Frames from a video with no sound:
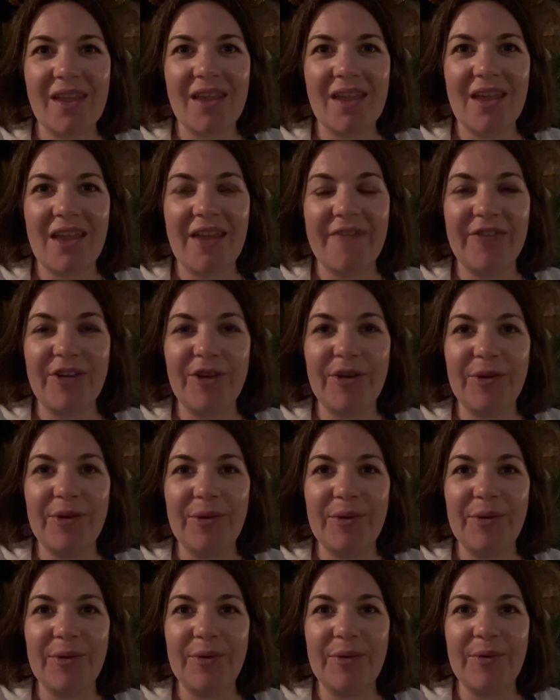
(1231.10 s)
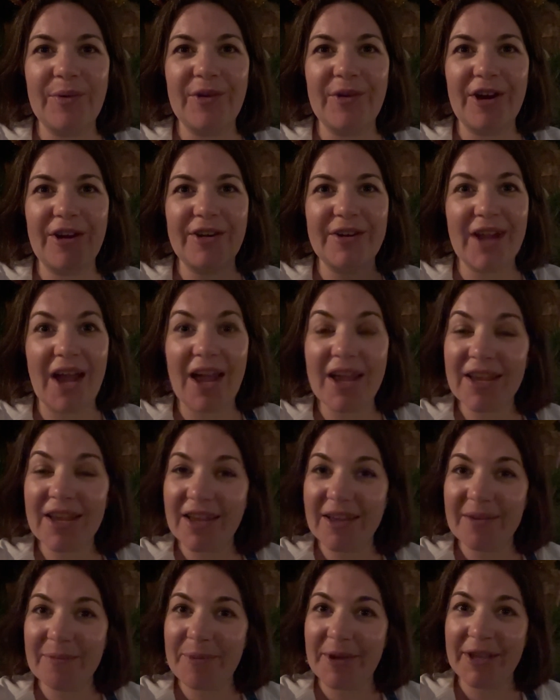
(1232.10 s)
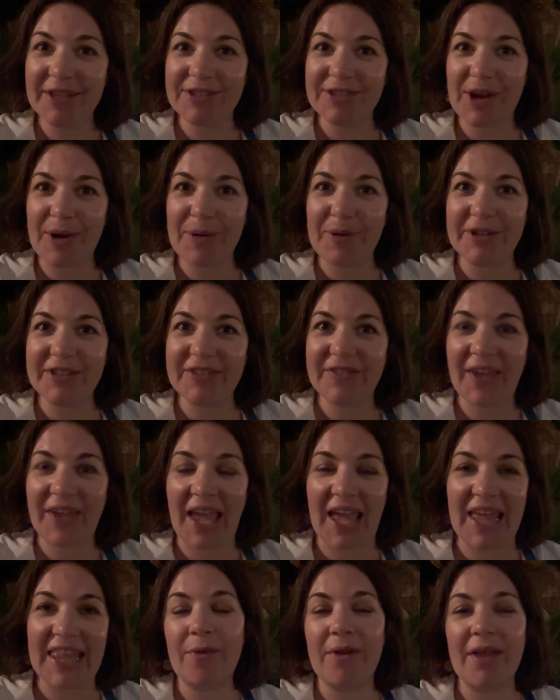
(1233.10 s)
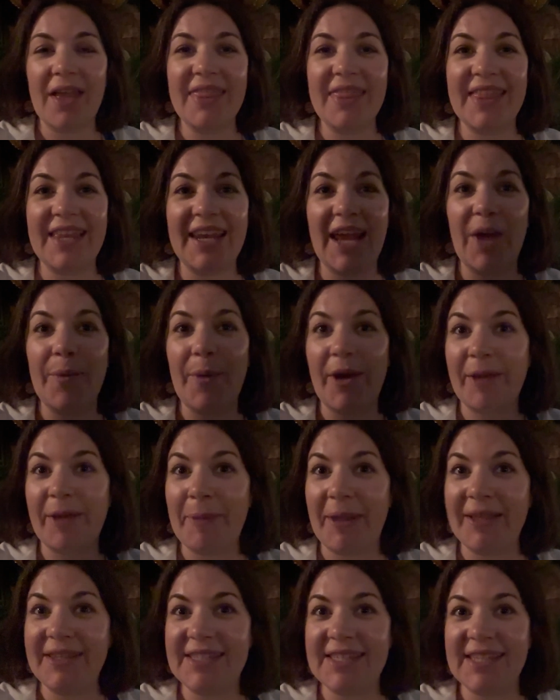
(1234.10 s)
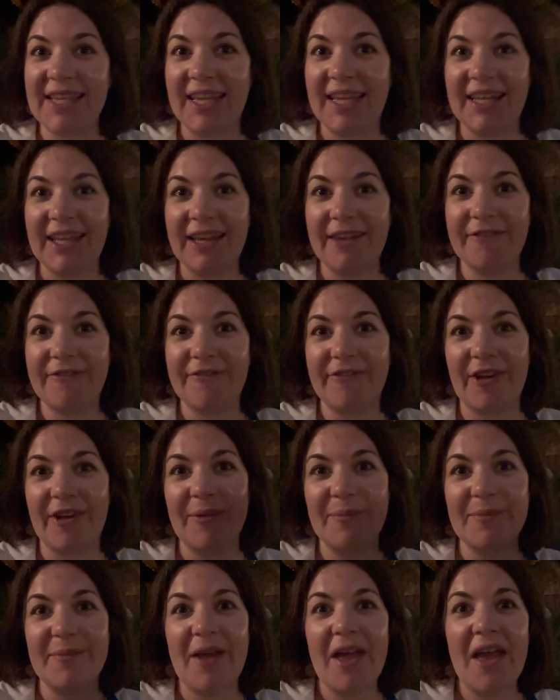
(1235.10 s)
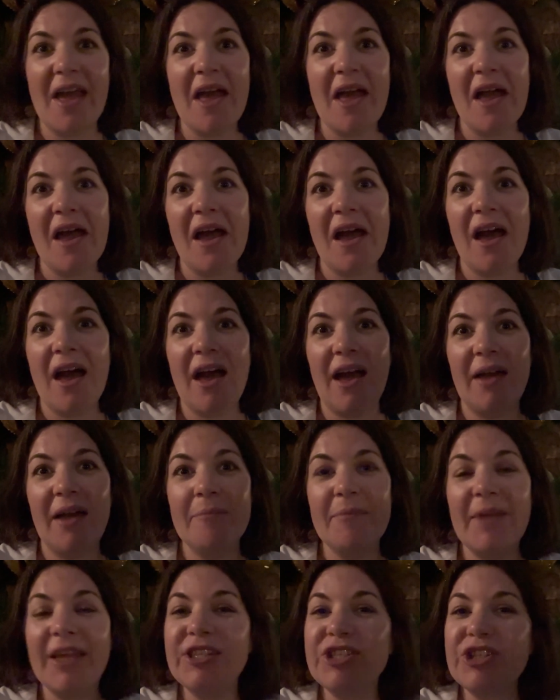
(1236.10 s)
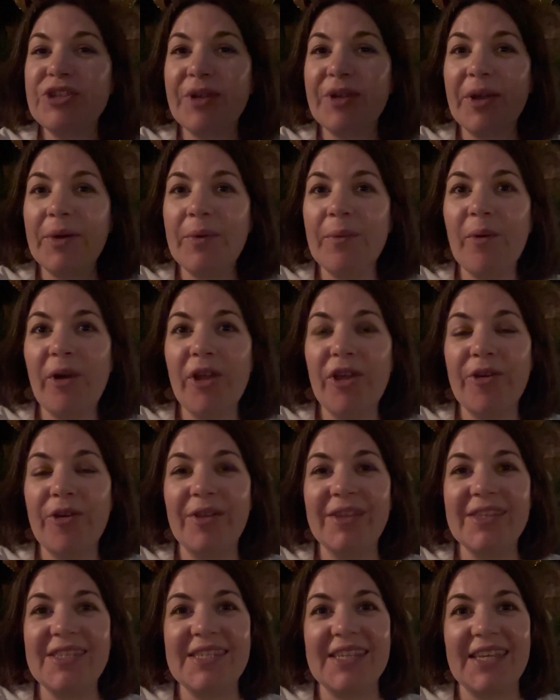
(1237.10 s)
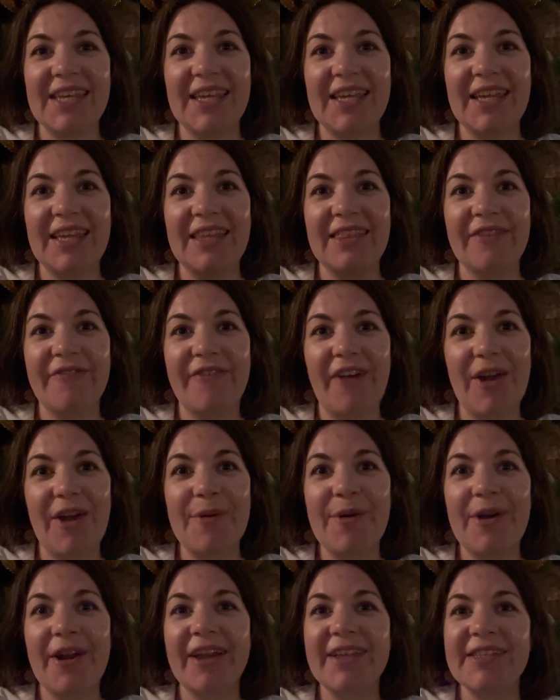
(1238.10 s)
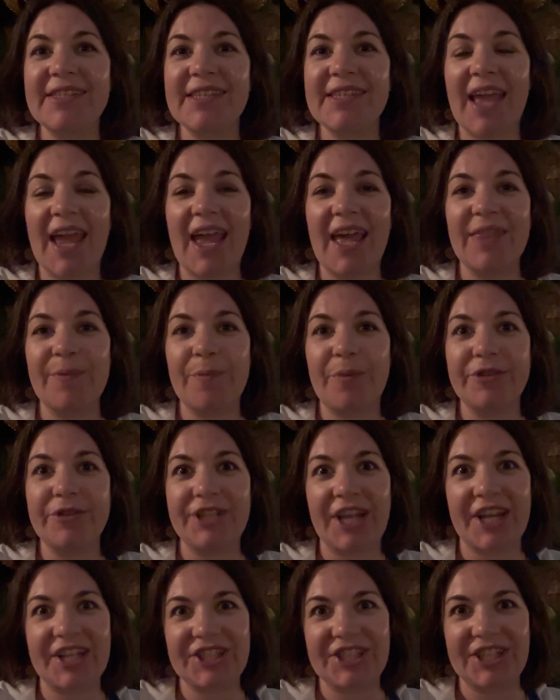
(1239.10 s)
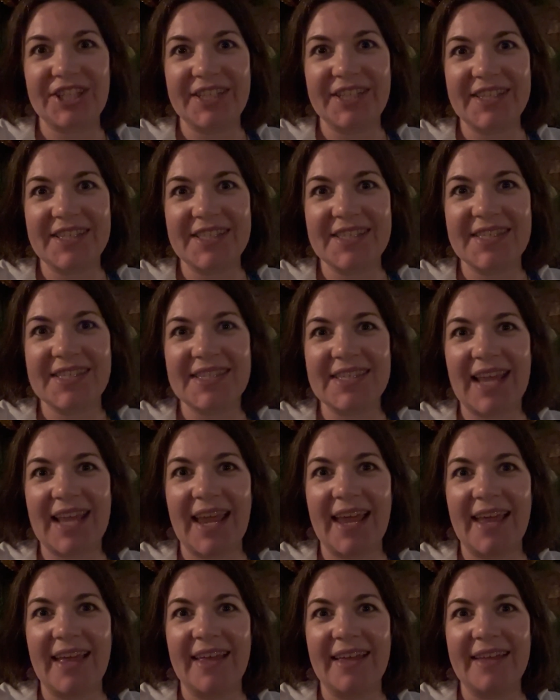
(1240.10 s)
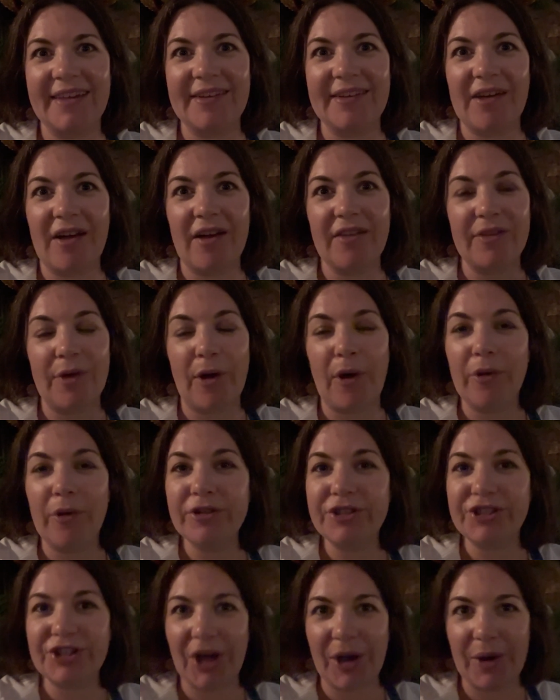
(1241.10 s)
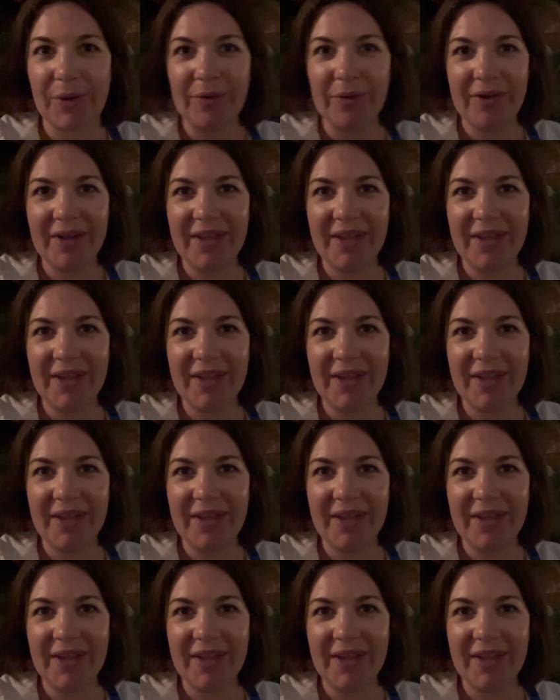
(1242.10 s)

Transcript: If you are not a big Star Wars fan, then I recommend seeing it from Main Street, where you can see the fireworks and the projections and the whole show,